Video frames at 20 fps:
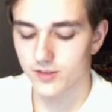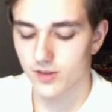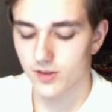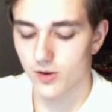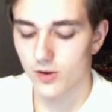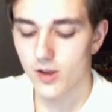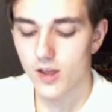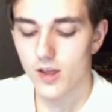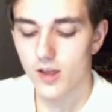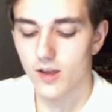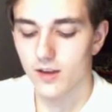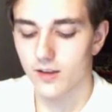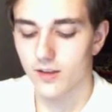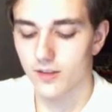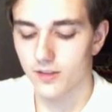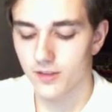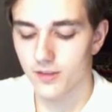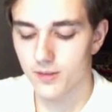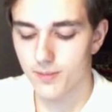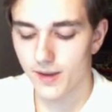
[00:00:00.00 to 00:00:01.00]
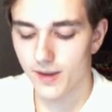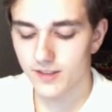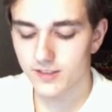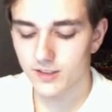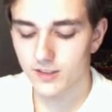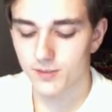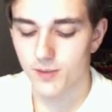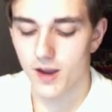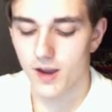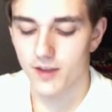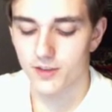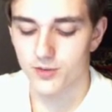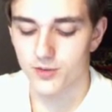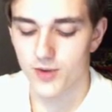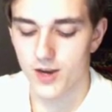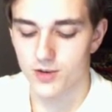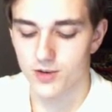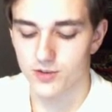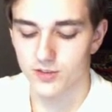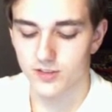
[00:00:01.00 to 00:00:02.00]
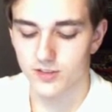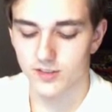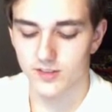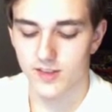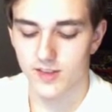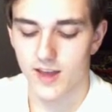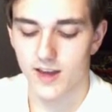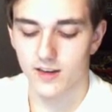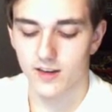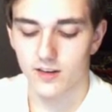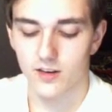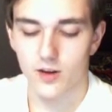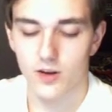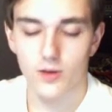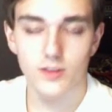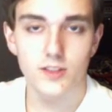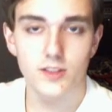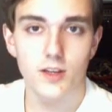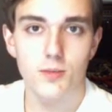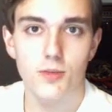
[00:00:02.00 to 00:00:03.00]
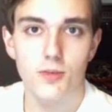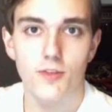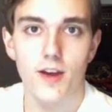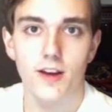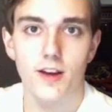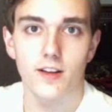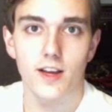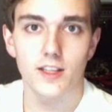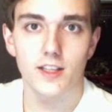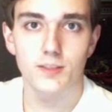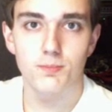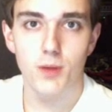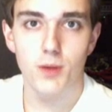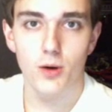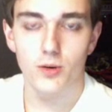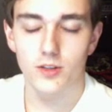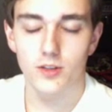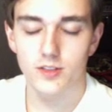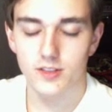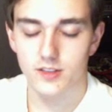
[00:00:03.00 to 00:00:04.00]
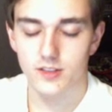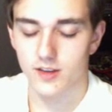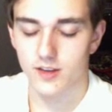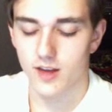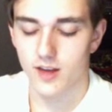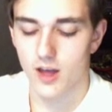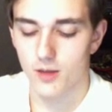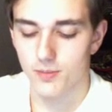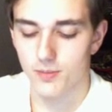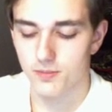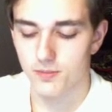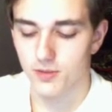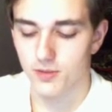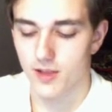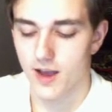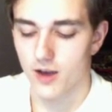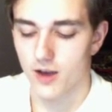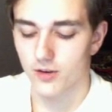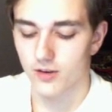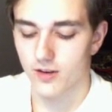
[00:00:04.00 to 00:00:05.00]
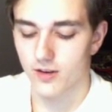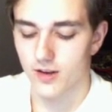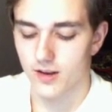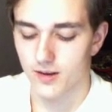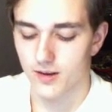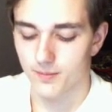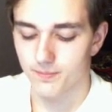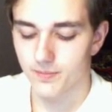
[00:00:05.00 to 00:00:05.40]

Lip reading: So the basics behind the treasures is that, it's going to provide a nice bonus, it's going to help people out.